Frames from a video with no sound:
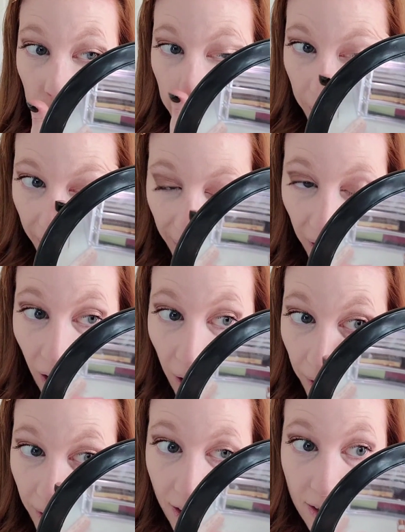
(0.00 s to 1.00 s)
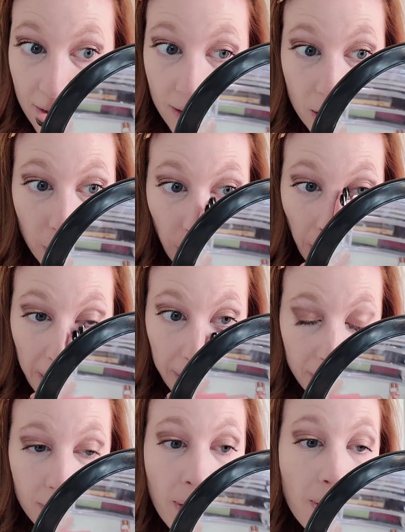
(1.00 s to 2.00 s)
from their artists
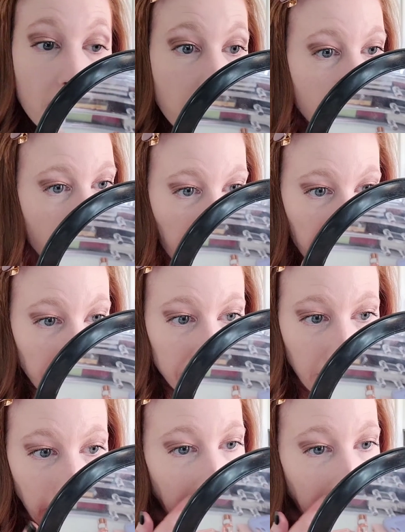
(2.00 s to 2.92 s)
was with the